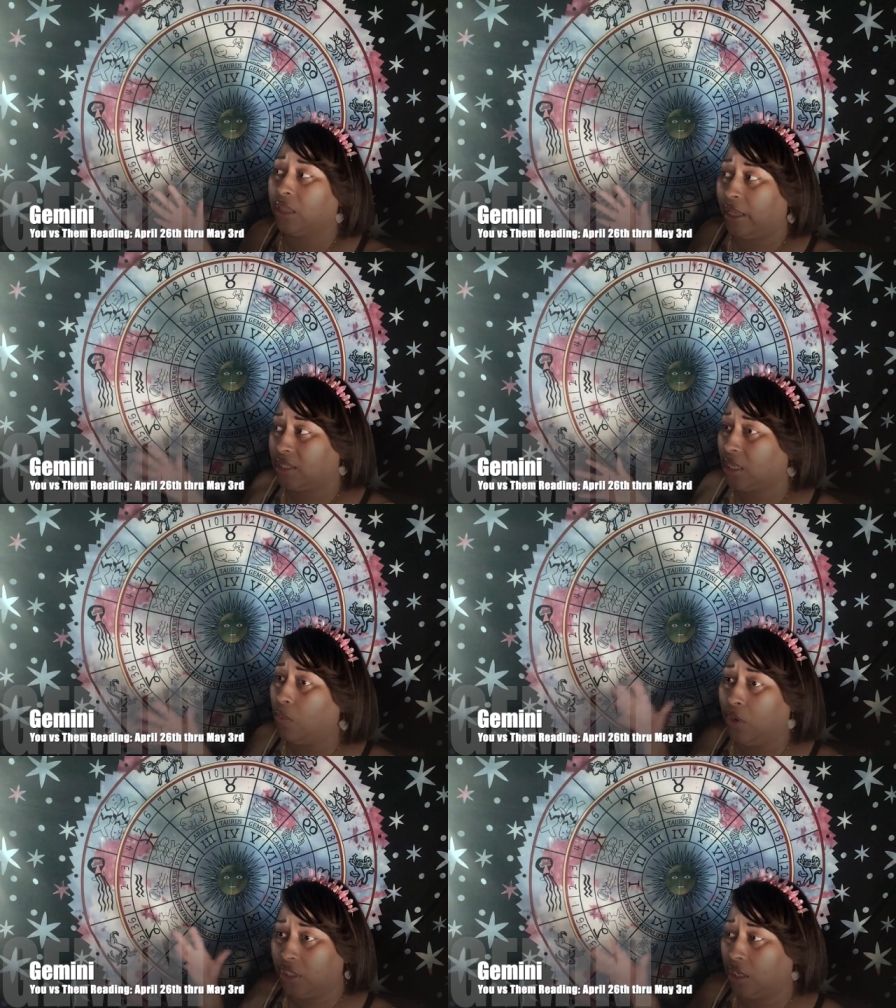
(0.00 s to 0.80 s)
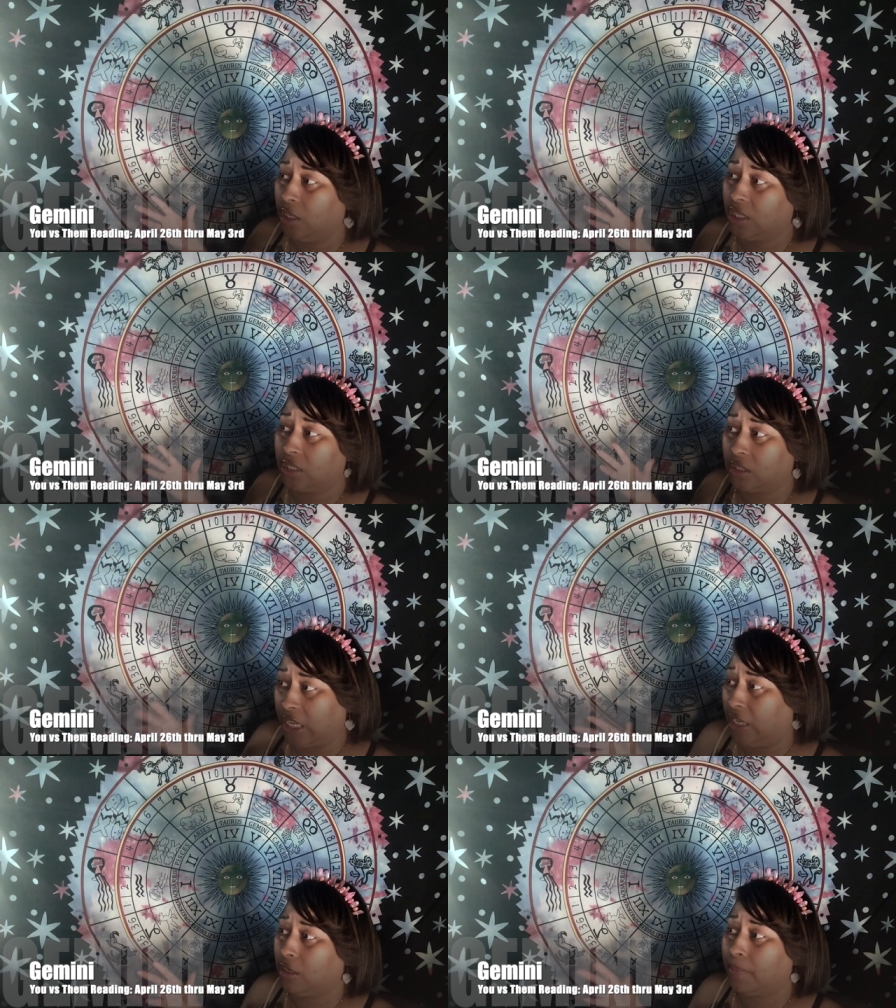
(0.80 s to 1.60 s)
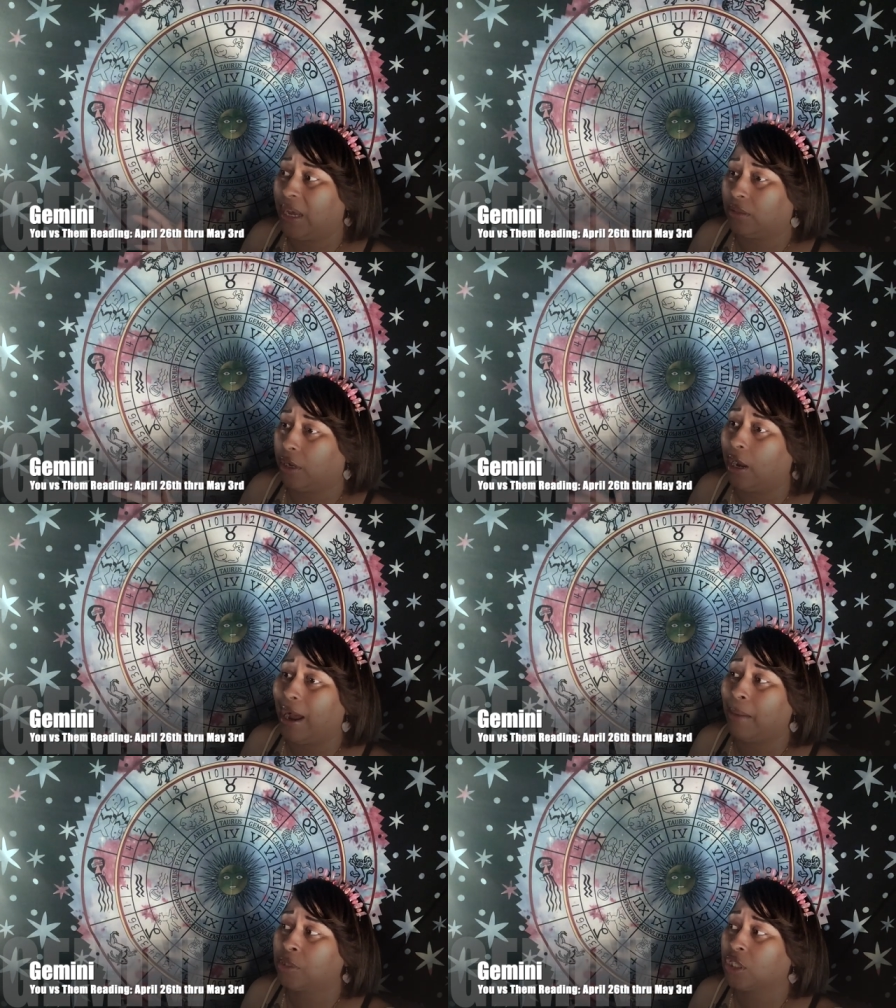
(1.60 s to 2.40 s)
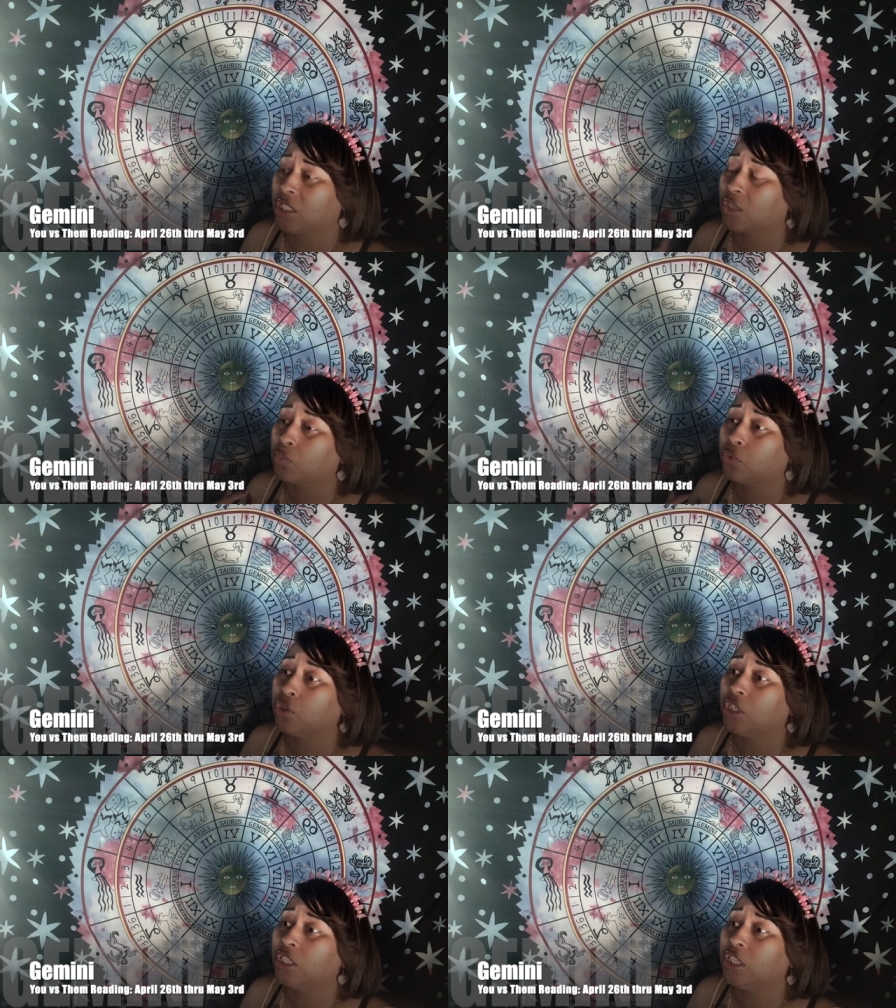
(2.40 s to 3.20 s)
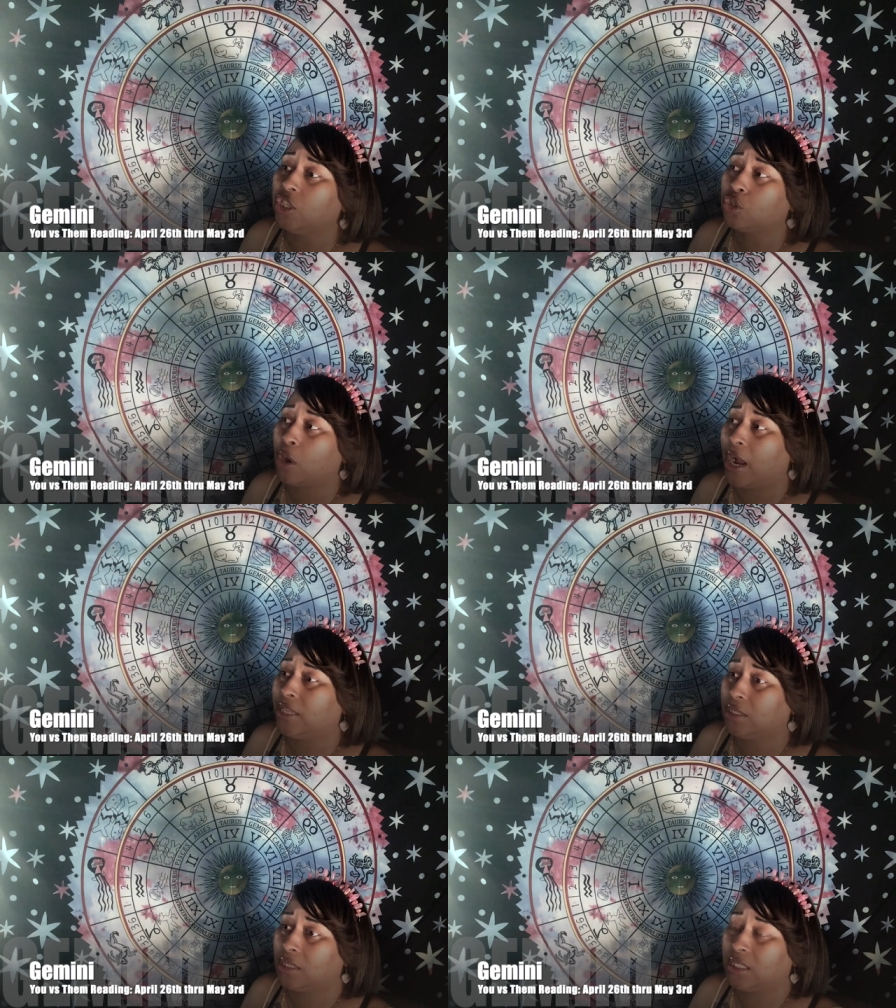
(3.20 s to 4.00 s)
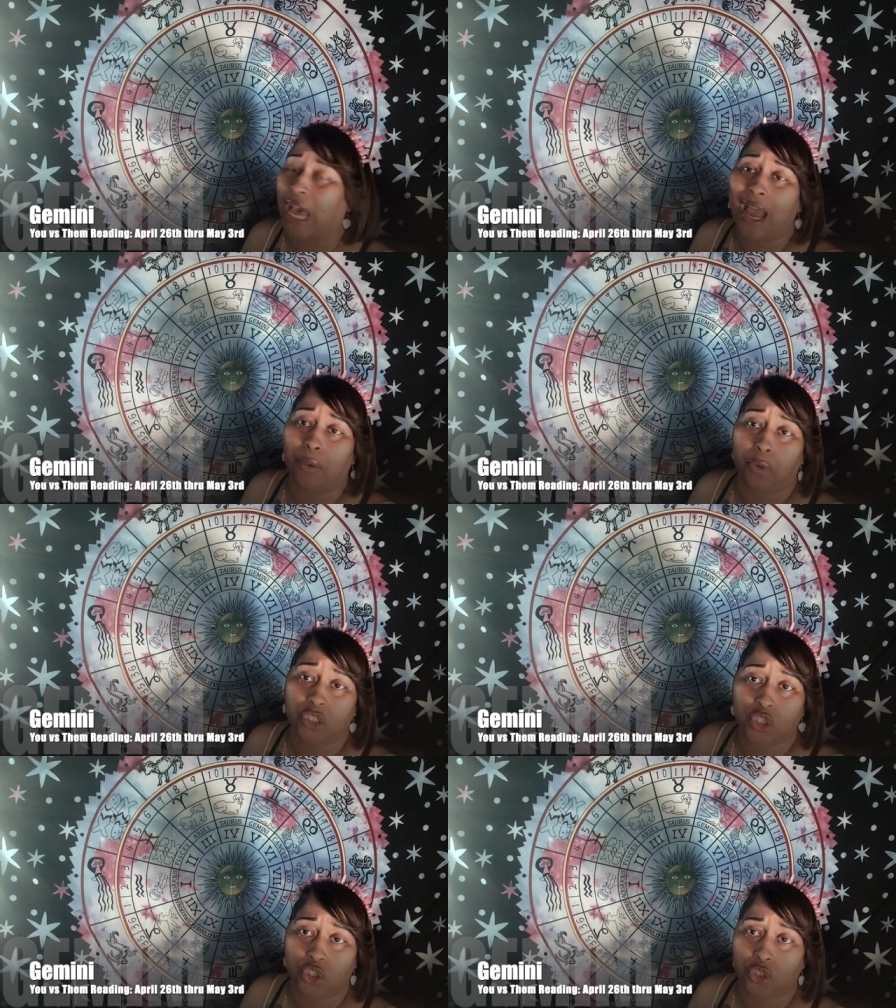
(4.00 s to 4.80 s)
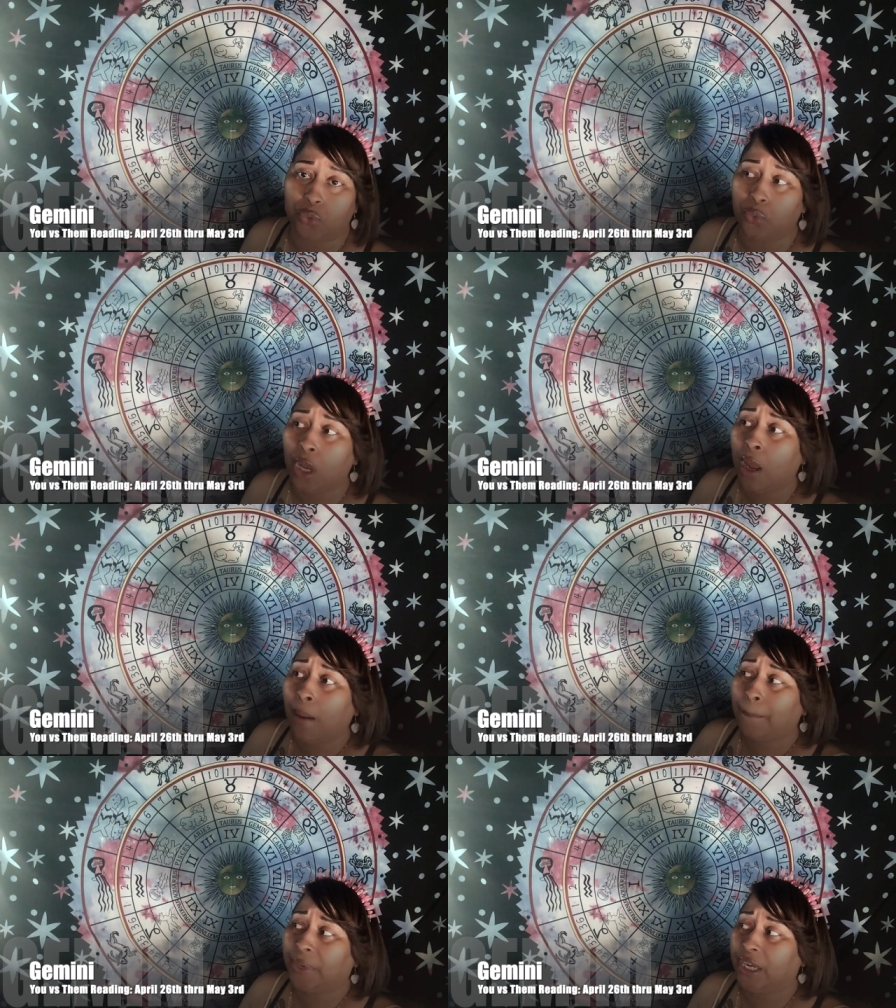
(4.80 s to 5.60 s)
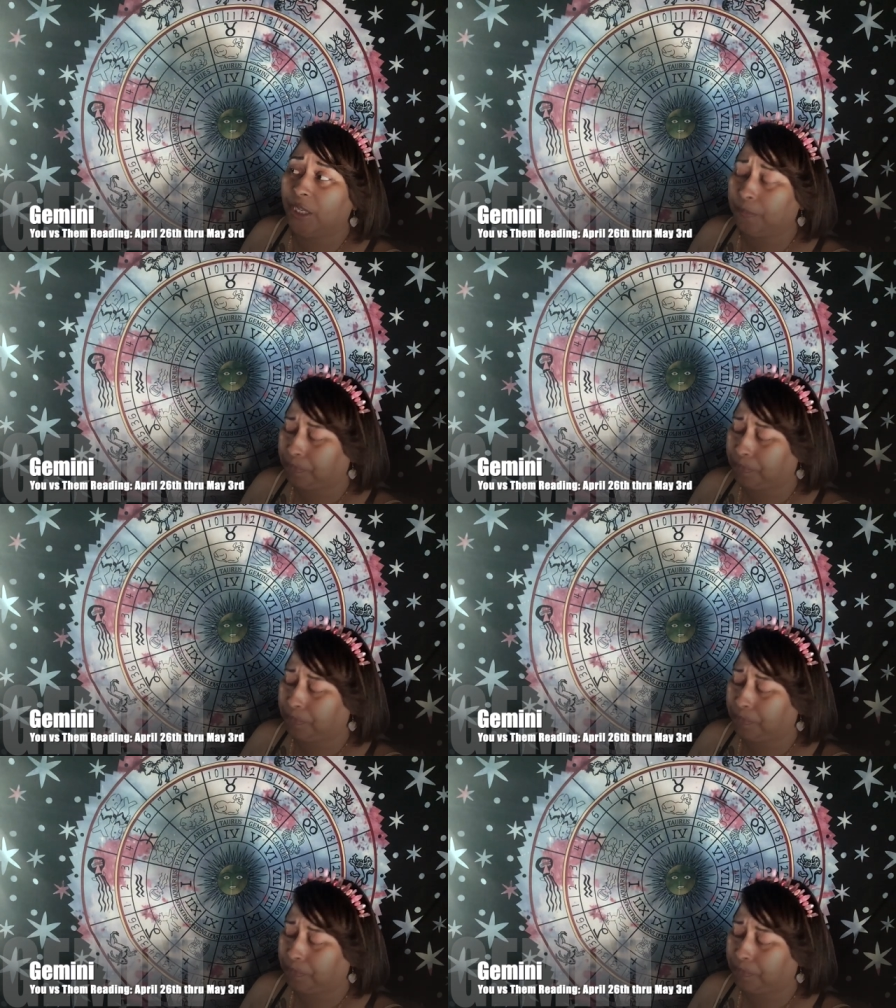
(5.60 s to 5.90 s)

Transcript: that someone is thinking about their options and really trying to decide what to do. But